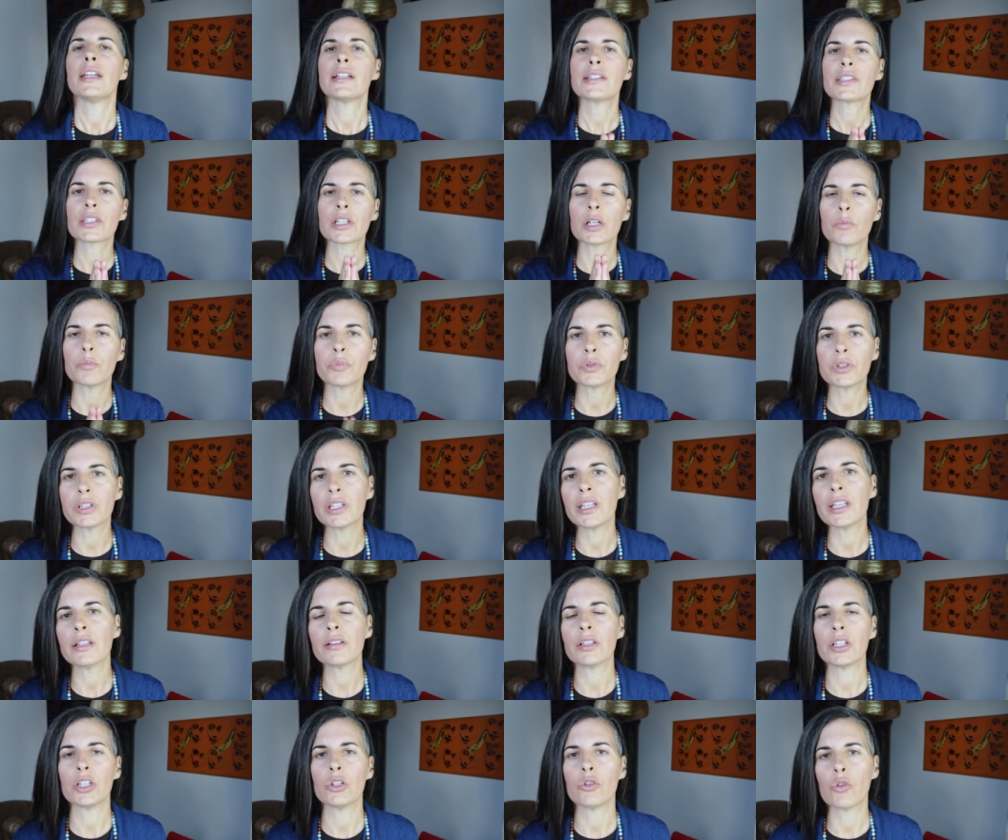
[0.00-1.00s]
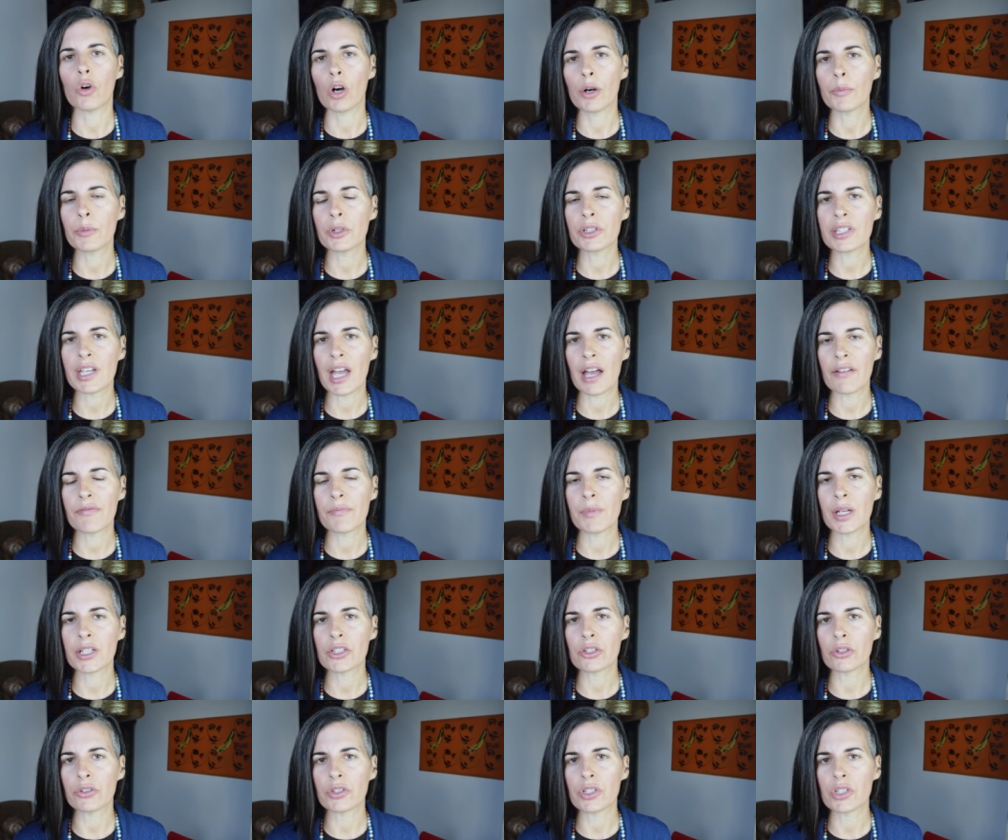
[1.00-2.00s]
It's completely normal to have
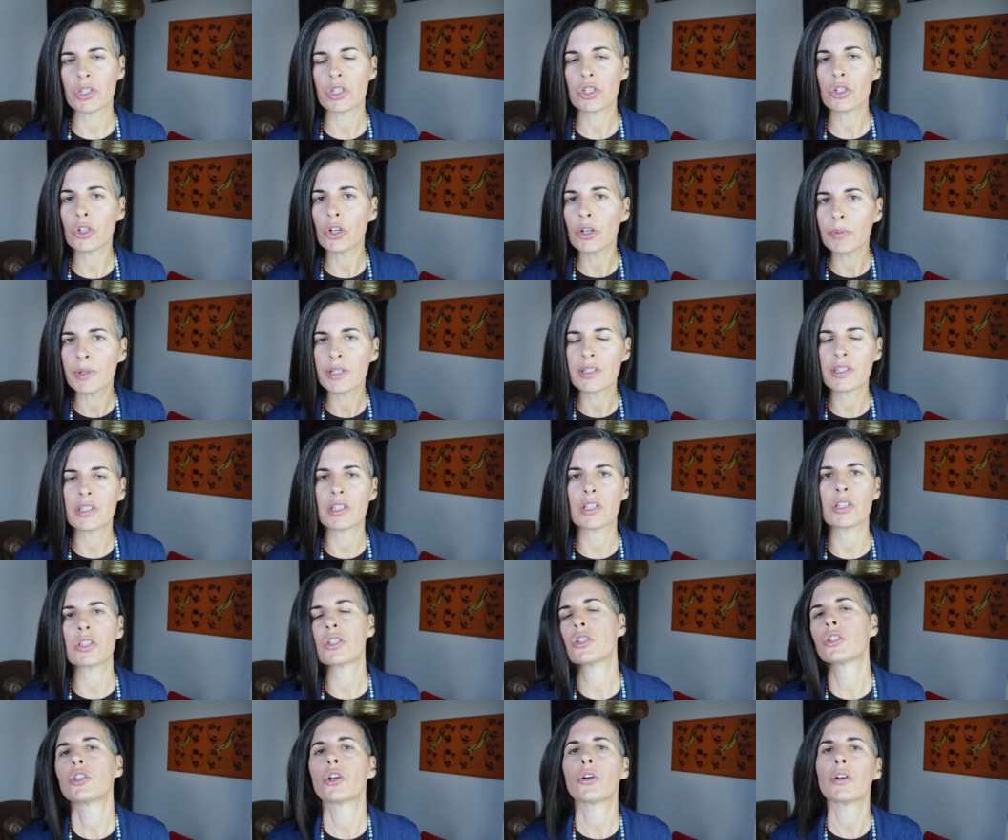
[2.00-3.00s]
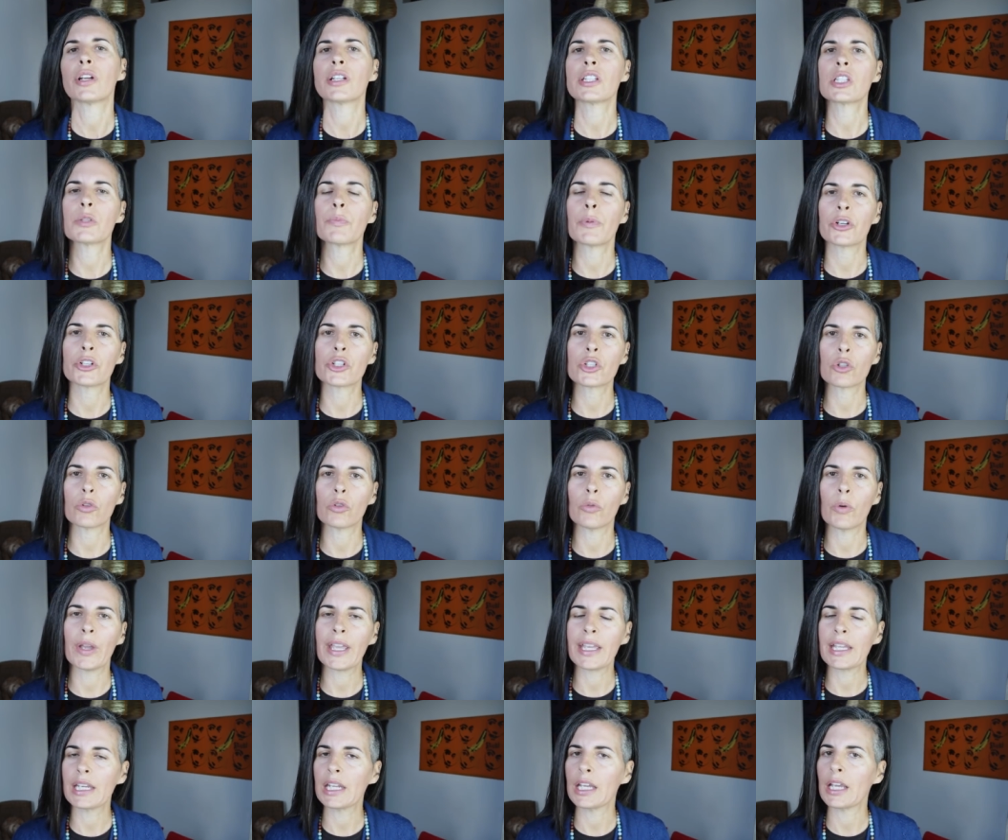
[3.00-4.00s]
mental disturbances during spiritual
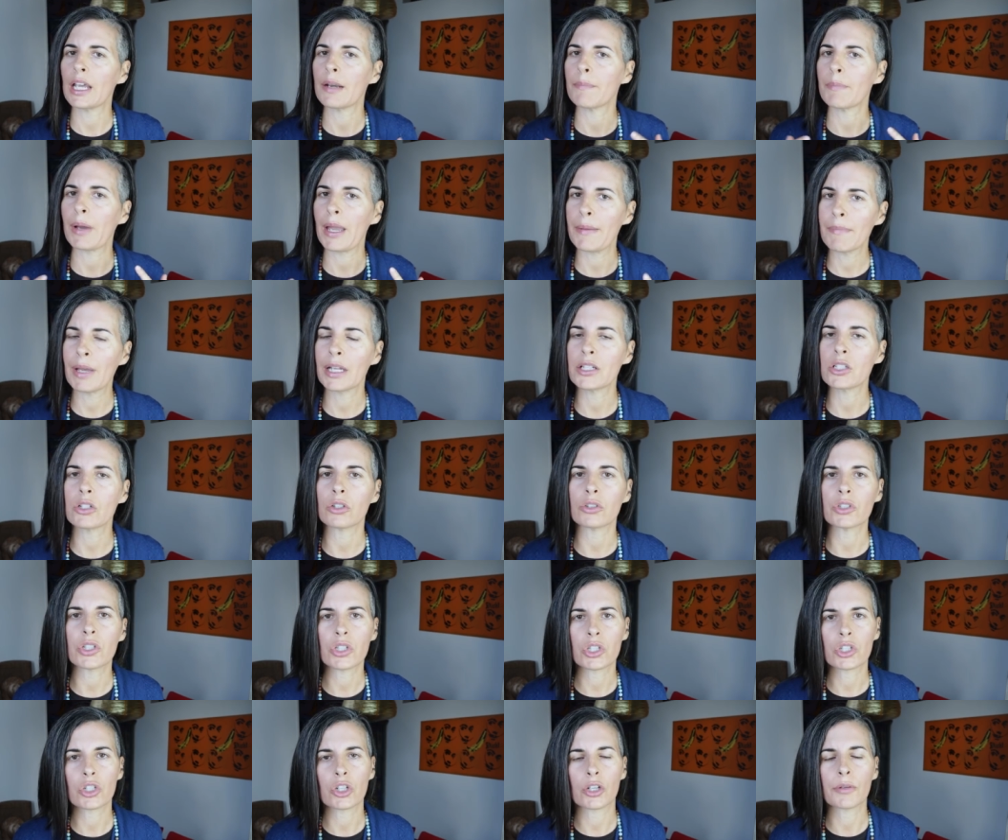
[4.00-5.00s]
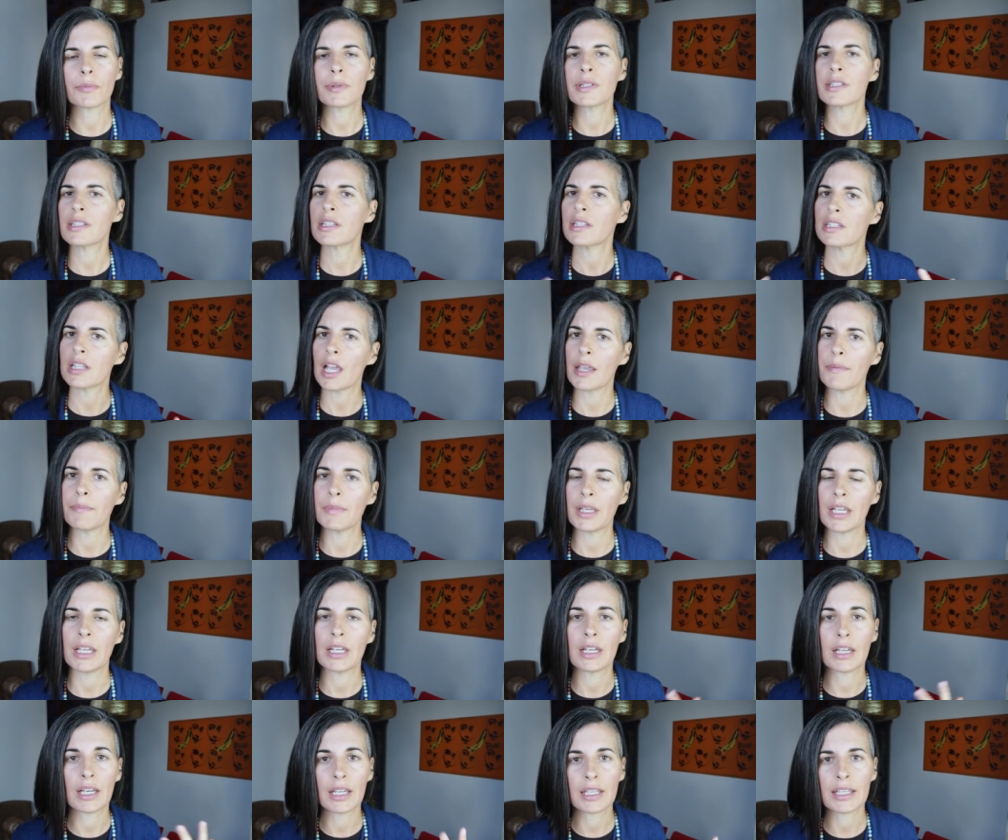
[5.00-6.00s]
awakening and by mental disturbances, I
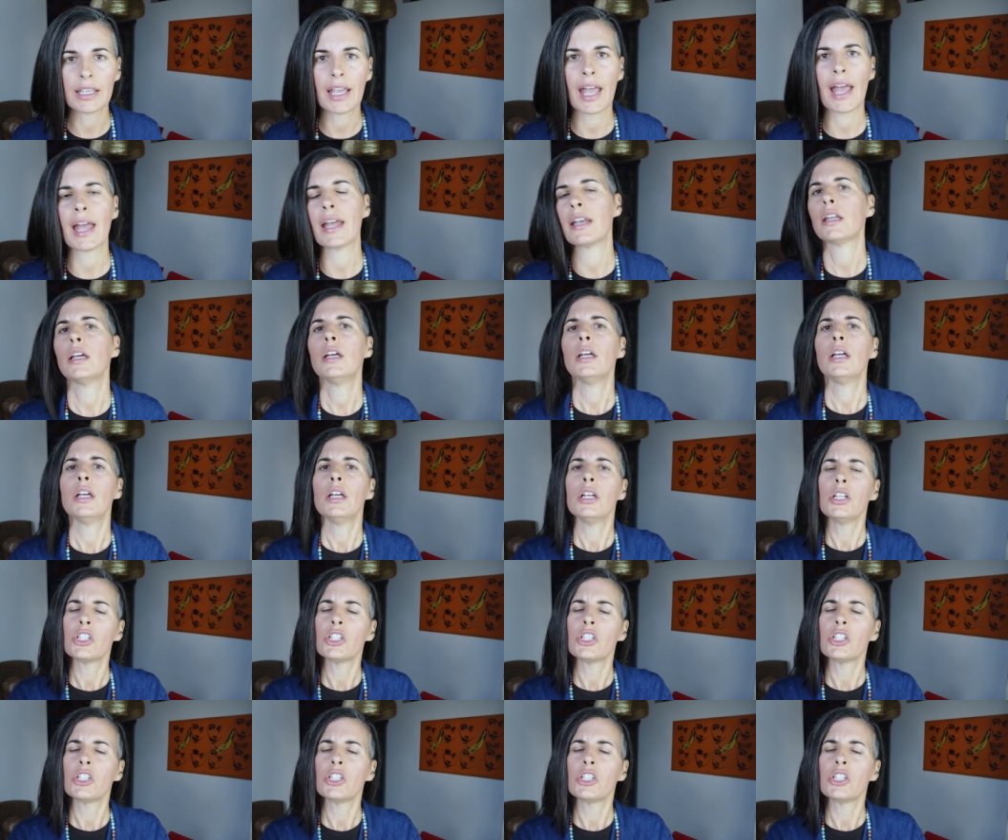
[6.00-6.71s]
mean, again,